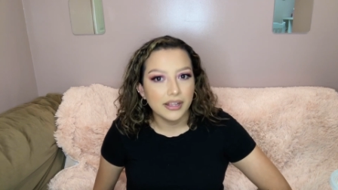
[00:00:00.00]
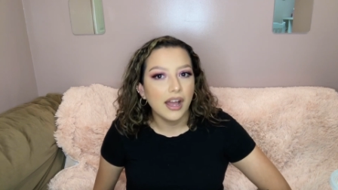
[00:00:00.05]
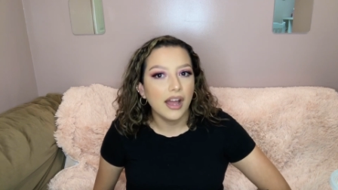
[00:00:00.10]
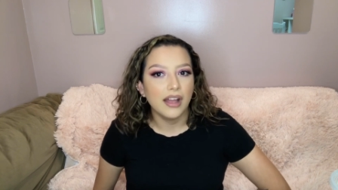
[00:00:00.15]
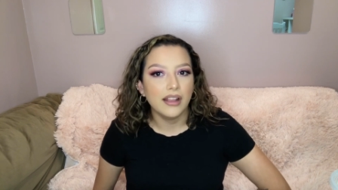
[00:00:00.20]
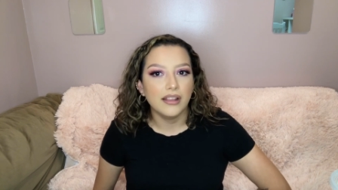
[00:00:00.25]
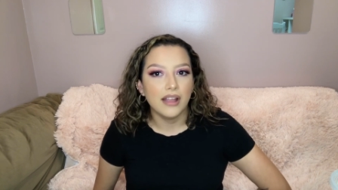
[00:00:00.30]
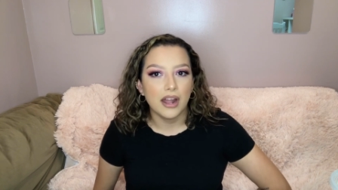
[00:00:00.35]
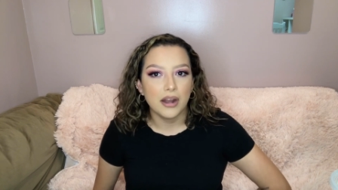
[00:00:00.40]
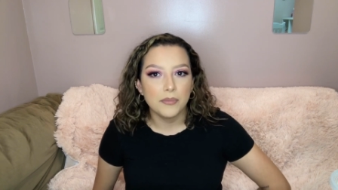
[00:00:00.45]

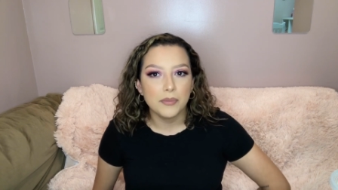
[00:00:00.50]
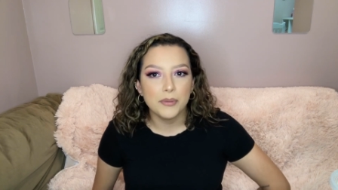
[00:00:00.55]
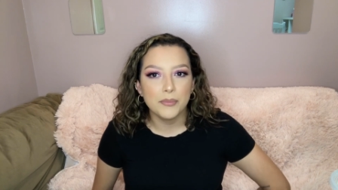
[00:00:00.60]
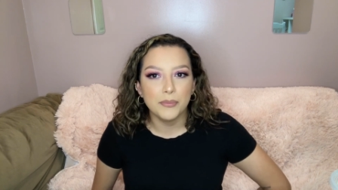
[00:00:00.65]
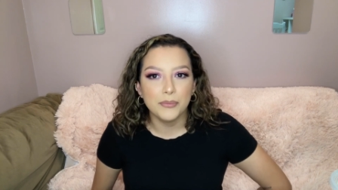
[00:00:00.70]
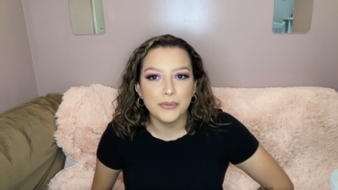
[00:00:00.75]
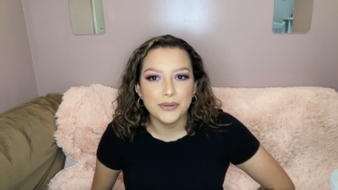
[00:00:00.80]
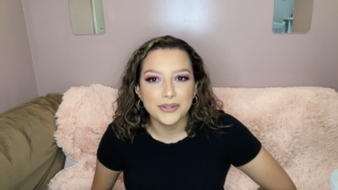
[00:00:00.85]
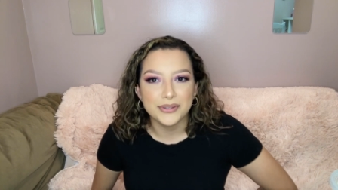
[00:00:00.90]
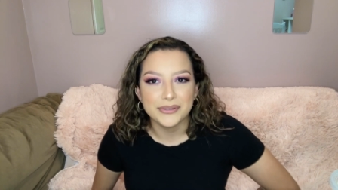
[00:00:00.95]
A lot of
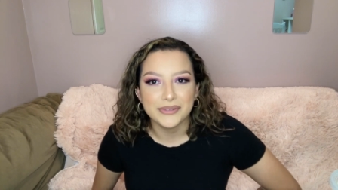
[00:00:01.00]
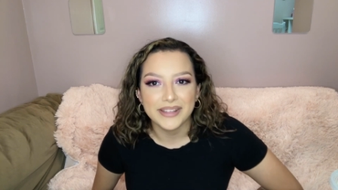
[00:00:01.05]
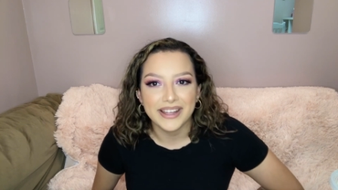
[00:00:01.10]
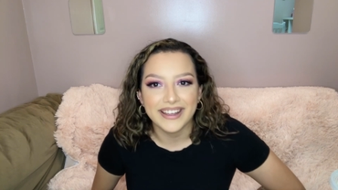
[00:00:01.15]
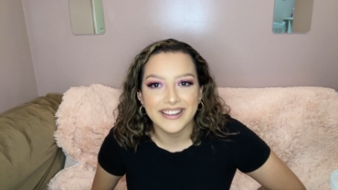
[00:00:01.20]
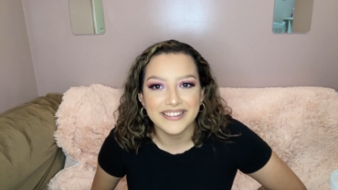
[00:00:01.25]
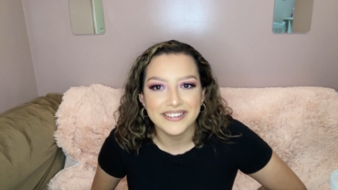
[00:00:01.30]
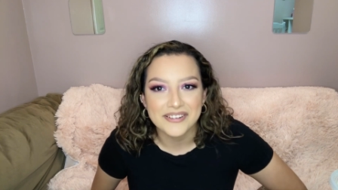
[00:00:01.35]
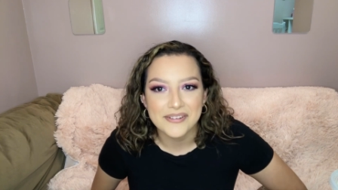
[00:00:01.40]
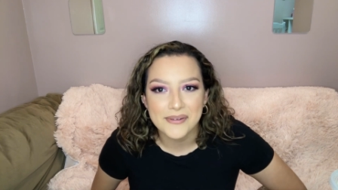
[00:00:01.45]
people would do
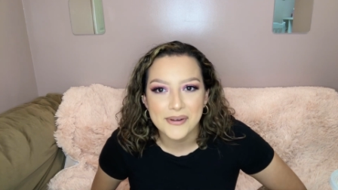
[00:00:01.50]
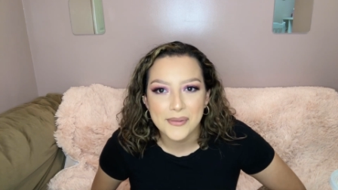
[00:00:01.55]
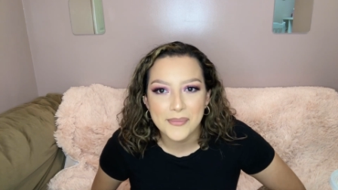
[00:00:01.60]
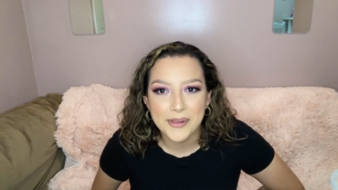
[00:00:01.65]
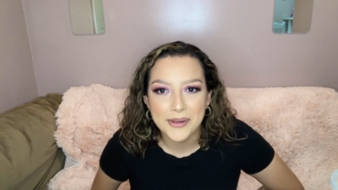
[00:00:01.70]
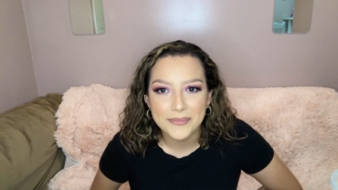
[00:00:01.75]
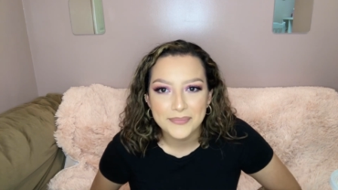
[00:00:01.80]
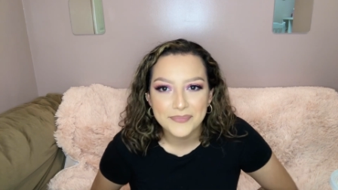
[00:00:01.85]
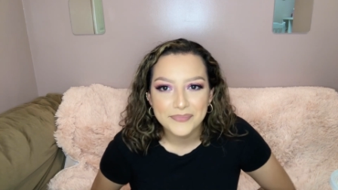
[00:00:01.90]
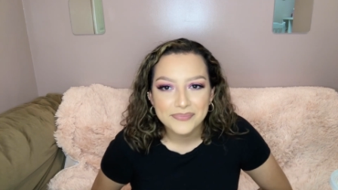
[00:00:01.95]
that. You know what I
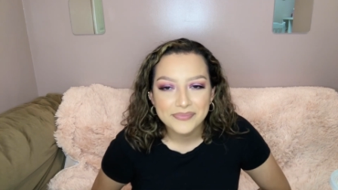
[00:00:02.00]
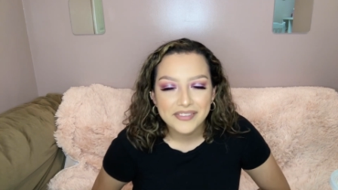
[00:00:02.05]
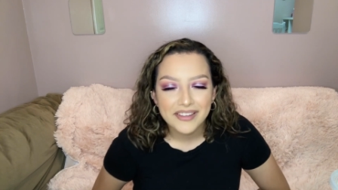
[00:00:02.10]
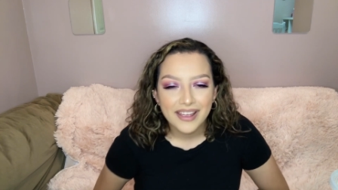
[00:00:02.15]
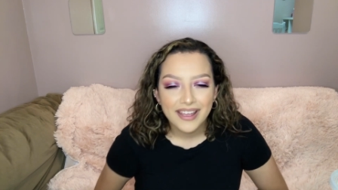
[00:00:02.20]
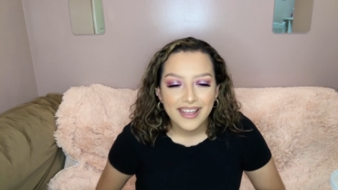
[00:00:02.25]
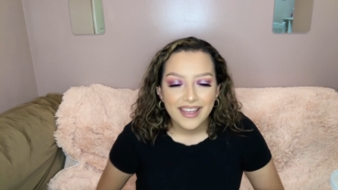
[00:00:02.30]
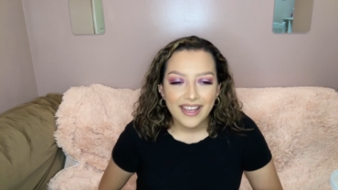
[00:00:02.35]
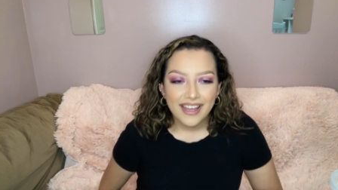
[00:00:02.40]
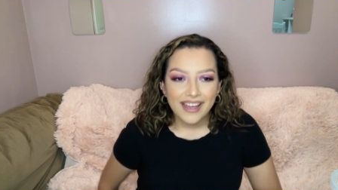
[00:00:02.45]
mean?
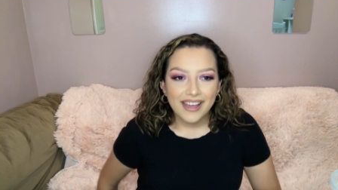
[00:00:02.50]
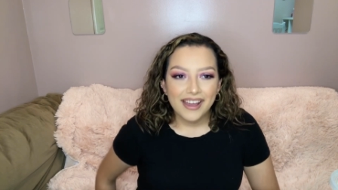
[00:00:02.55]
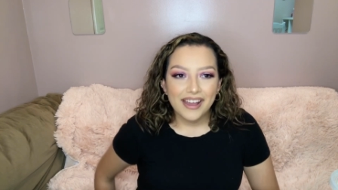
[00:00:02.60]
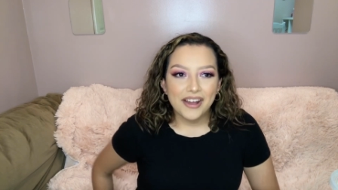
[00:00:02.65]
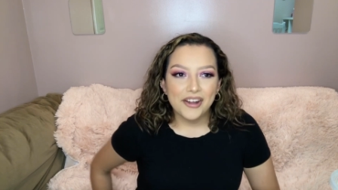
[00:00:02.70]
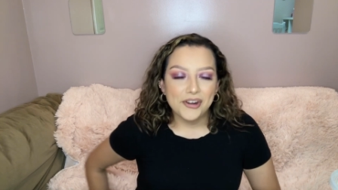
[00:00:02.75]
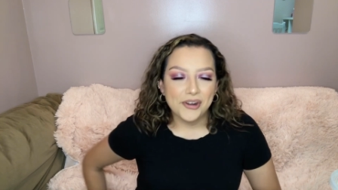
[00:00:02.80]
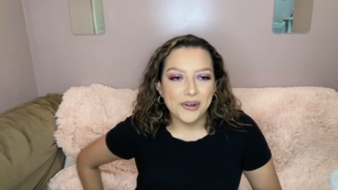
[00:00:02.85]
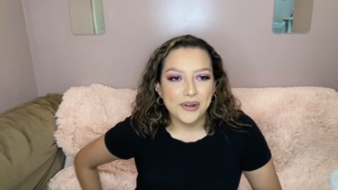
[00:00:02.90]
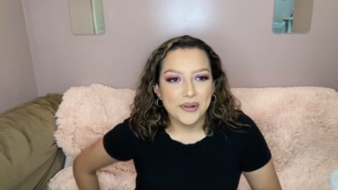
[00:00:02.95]

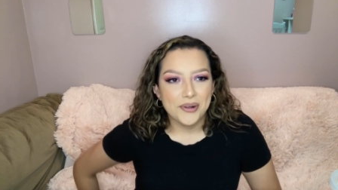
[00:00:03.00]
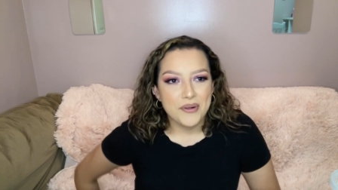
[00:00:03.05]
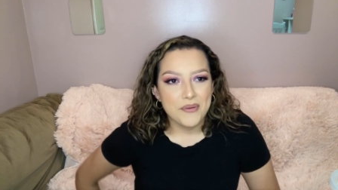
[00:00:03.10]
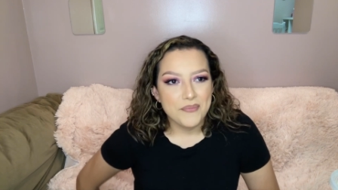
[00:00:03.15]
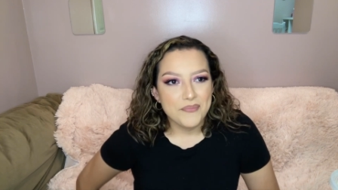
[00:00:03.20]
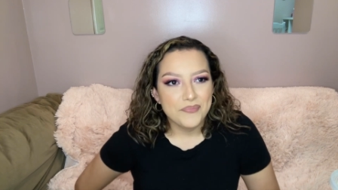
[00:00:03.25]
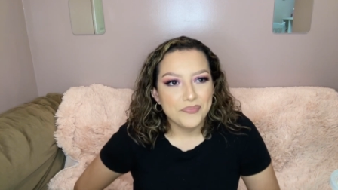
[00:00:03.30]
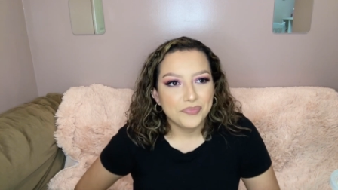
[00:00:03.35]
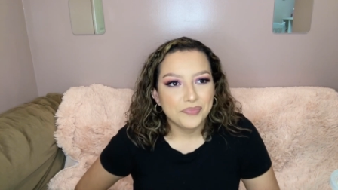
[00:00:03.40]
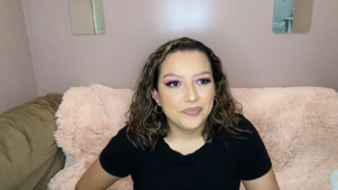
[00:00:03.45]
Um,